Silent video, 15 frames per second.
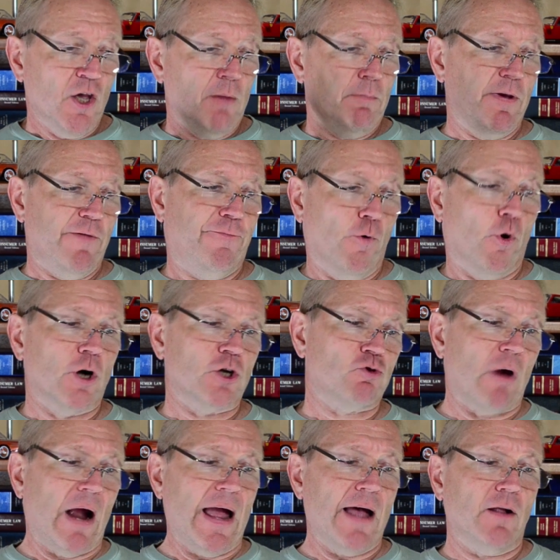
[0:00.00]
Before
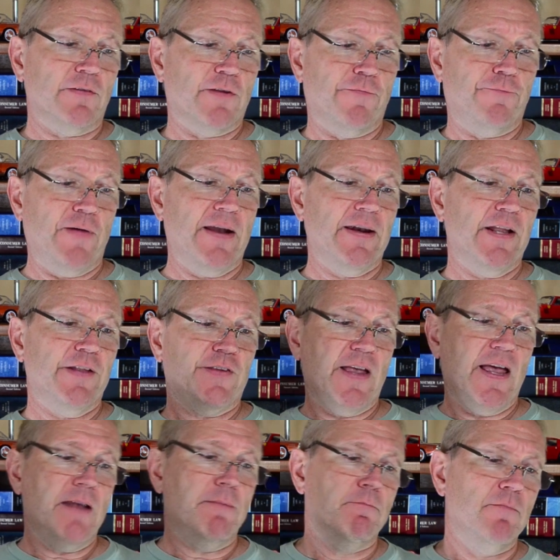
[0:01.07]
trial, defendants
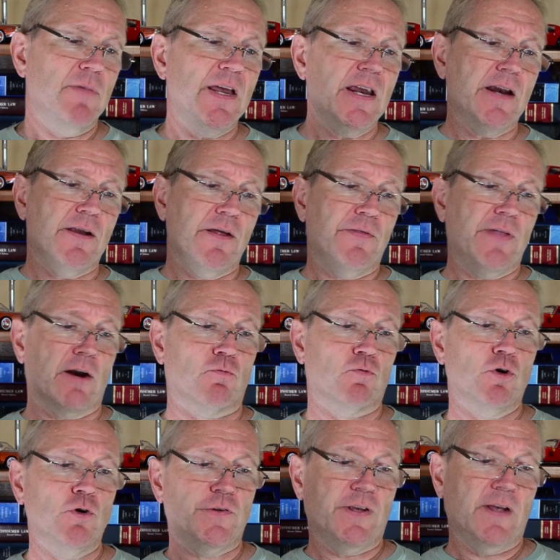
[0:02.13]
admitted that
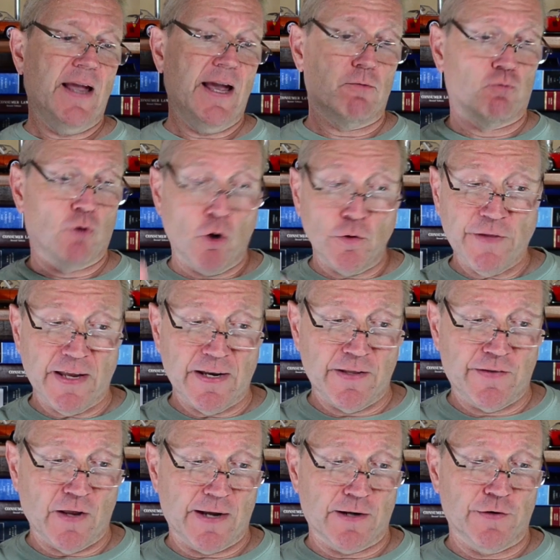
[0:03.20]
Root had rotated
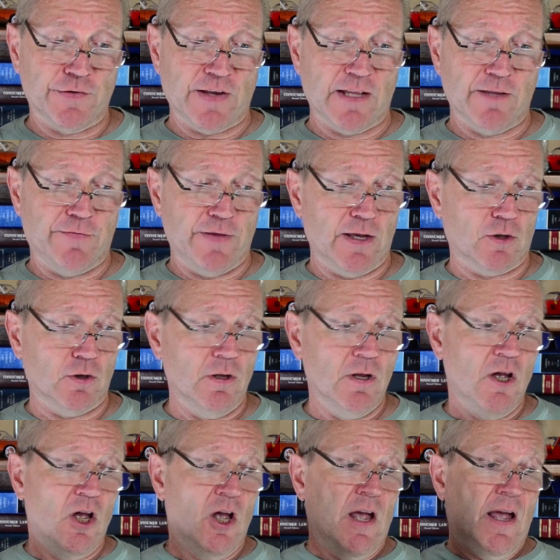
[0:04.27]
tires on the vehicle
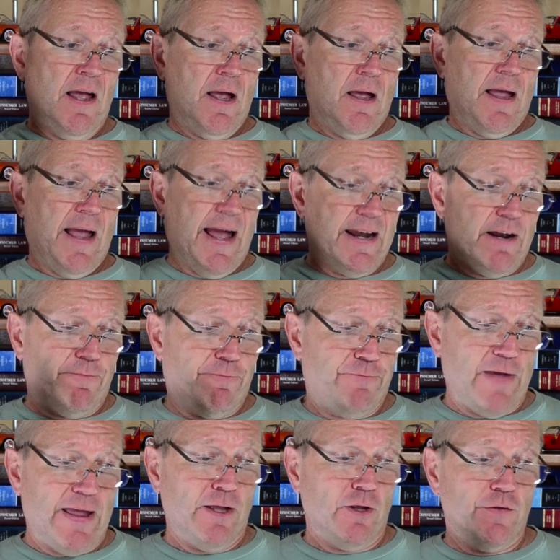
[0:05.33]
and had
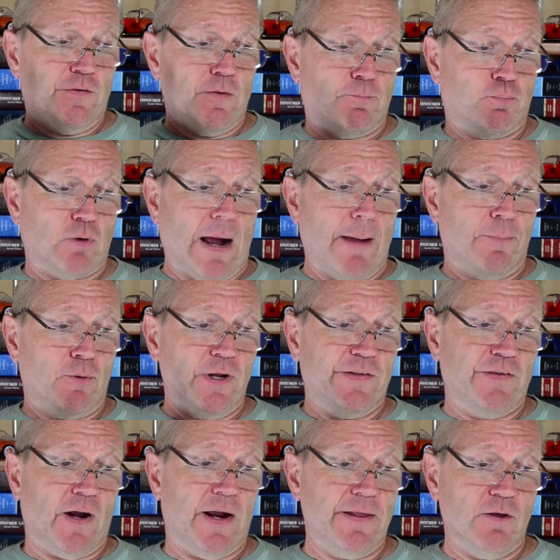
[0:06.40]
failed to properly
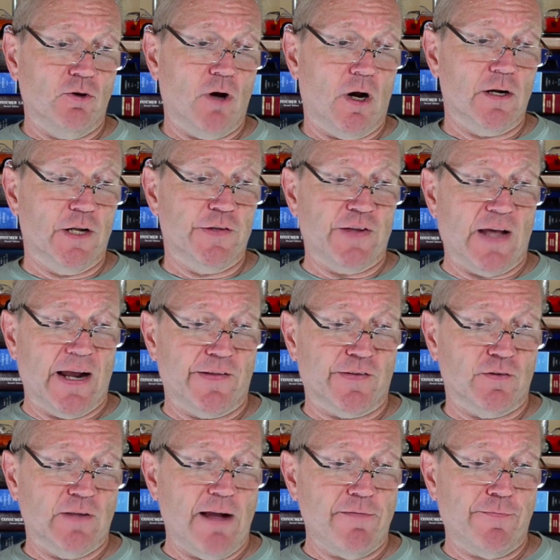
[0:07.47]
tighten the lug nuts on its
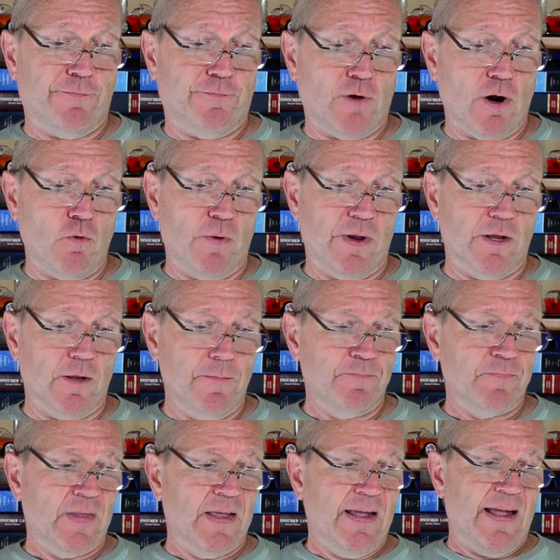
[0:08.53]
left front wheel,
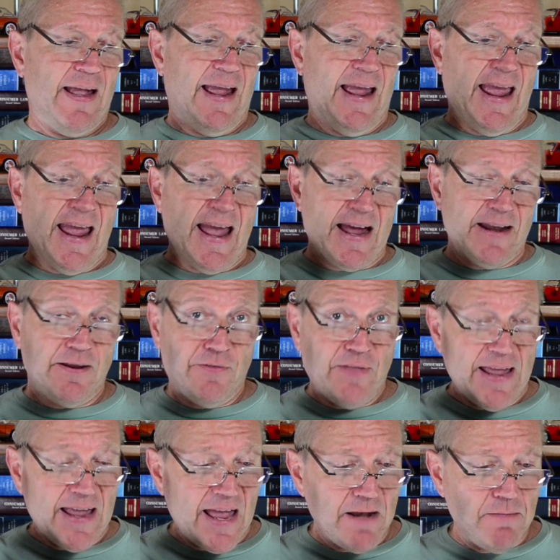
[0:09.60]
and
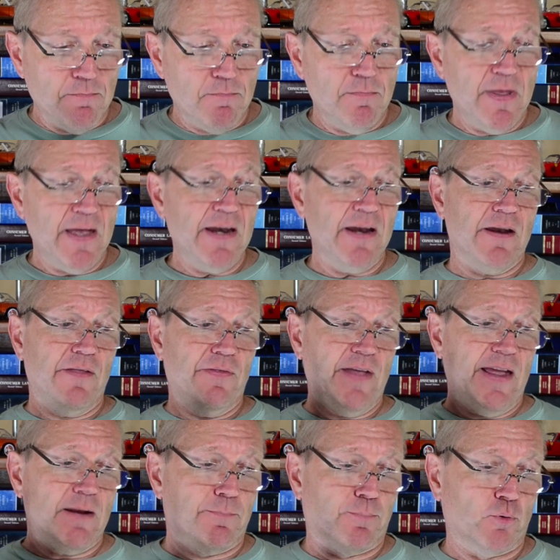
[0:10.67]
they admitted
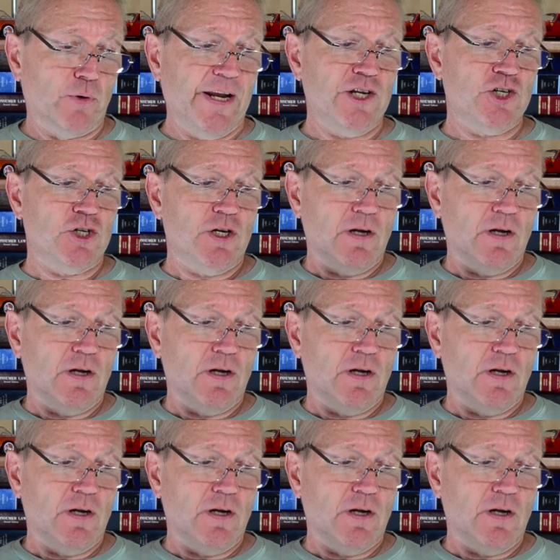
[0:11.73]
they had breached